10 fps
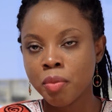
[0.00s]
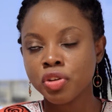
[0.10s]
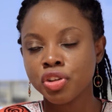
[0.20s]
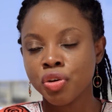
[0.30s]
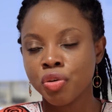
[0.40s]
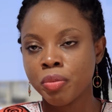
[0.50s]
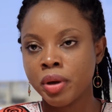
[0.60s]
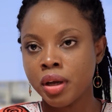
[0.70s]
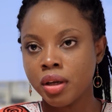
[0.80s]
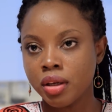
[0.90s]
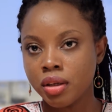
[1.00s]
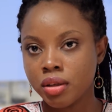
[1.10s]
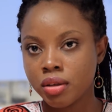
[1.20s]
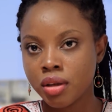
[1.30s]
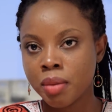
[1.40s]
the Yoruba,
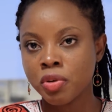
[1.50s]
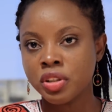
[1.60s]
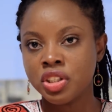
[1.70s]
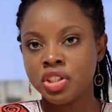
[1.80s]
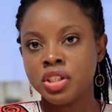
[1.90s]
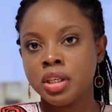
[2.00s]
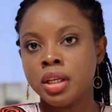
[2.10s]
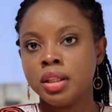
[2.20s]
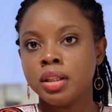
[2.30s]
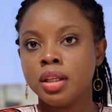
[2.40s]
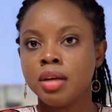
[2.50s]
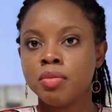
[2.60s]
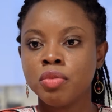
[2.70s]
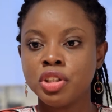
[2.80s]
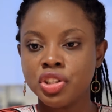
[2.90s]
among the Ijisha,
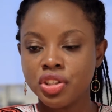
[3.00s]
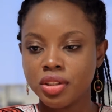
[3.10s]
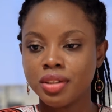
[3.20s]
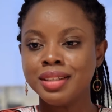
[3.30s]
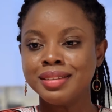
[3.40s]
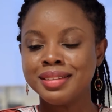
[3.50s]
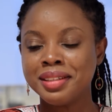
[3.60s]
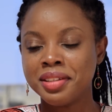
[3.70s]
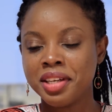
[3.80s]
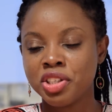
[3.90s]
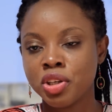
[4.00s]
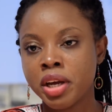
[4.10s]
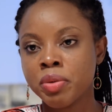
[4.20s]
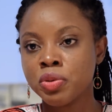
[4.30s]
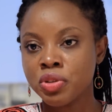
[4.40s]
which in the dedication I
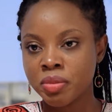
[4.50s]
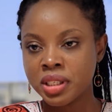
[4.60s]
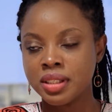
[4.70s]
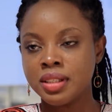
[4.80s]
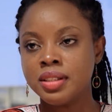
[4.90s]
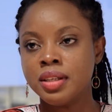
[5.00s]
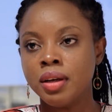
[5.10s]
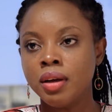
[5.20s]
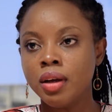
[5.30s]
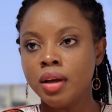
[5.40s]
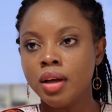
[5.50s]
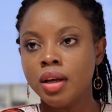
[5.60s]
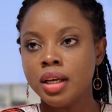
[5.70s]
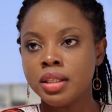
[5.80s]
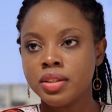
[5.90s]
wrote to my sister,
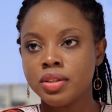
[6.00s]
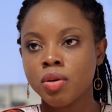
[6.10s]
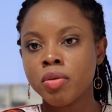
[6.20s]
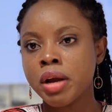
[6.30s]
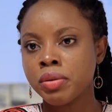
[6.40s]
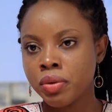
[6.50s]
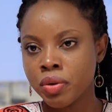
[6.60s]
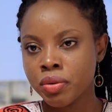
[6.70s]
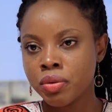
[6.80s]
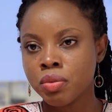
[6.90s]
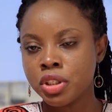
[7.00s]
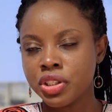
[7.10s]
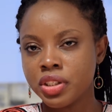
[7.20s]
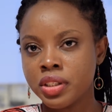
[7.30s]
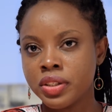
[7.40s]
it's Oranukoro,
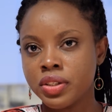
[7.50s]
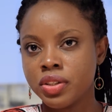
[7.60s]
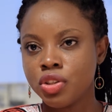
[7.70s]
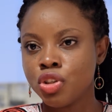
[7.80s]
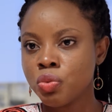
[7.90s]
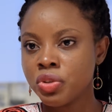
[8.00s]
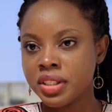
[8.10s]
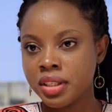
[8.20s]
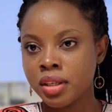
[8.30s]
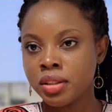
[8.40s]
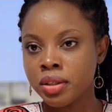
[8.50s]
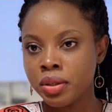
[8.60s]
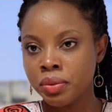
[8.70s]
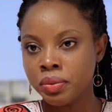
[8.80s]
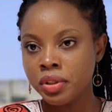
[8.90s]
which is you won't stand
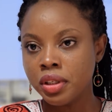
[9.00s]
alone.